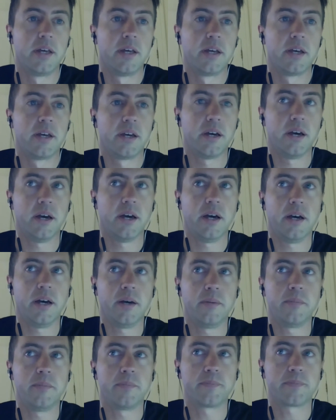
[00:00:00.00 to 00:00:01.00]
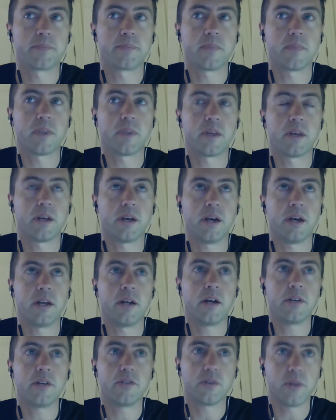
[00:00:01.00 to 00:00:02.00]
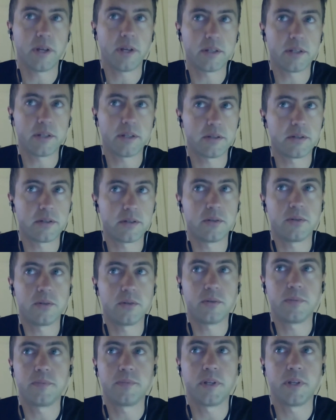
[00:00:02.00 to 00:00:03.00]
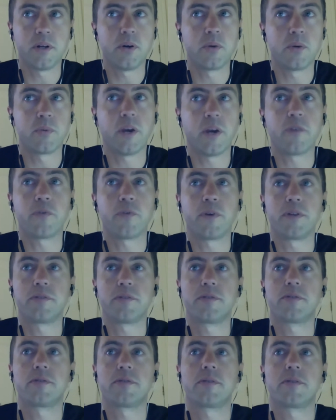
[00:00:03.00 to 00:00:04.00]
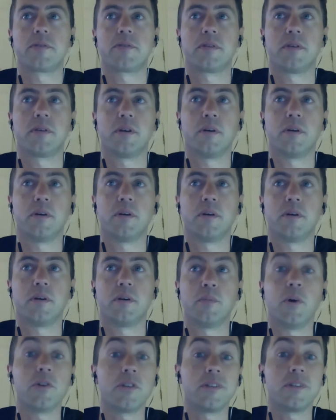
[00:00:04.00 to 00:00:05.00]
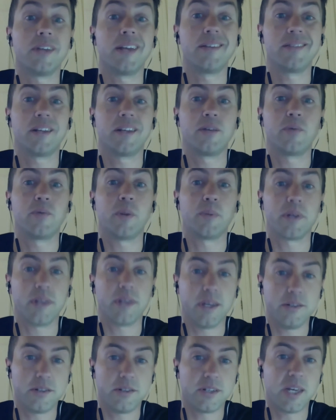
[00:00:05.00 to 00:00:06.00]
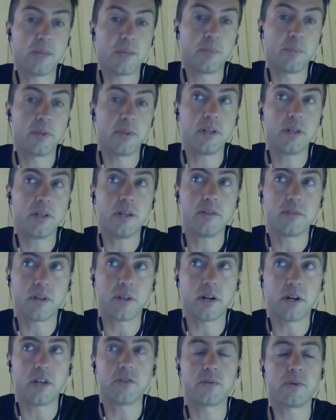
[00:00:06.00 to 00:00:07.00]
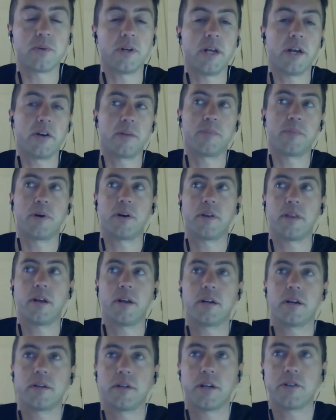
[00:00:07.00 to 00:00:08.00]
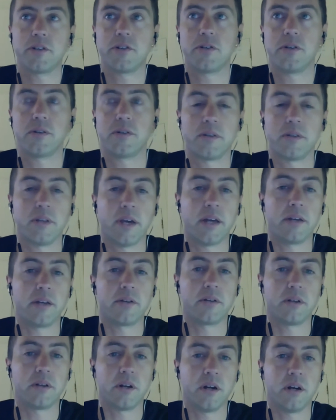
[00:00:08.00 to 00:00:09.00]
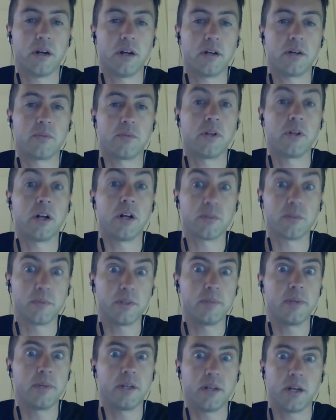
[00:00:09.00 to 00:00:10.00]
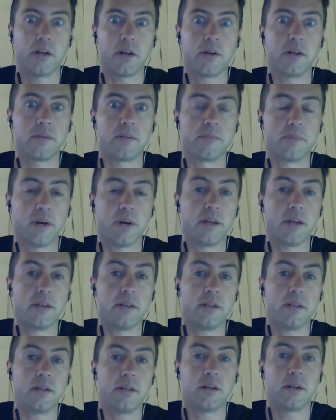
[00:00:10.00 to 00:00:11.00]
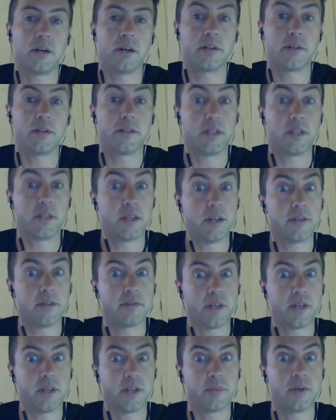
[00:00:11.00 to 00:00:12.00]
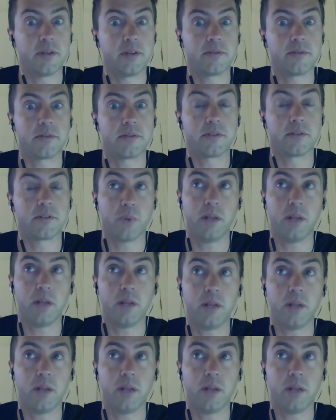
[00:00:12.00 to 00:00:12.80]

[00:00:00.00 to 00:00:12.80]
I'd also like to, reference the multi-data center replication capabilities. They're also an inherent part of that architecture, and that will ultimately be inherited by the TS database as well.